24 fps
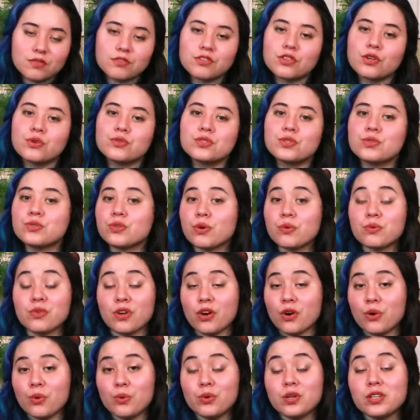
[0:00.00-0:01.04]
For those who don't
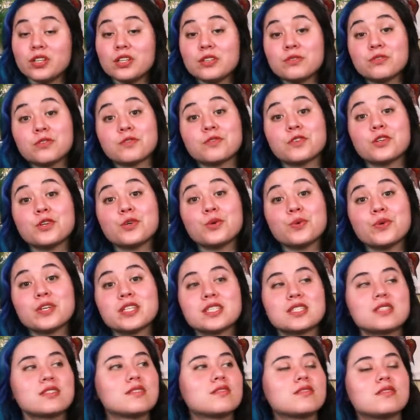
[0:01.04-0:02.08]
know, a lit review
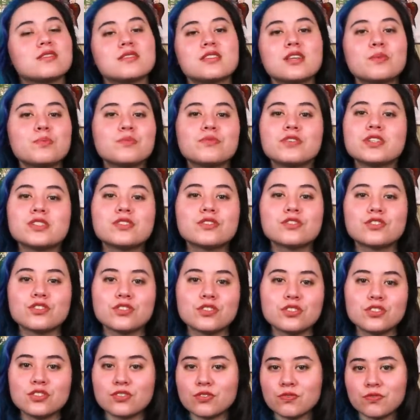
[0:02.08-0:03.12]
is some
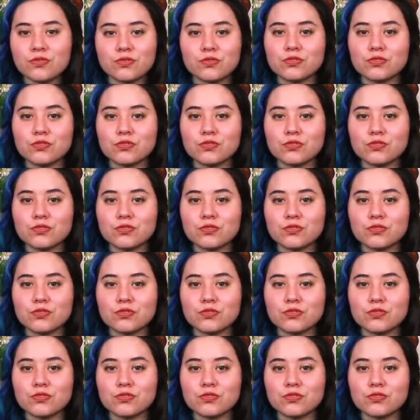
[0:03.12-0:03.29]
researchers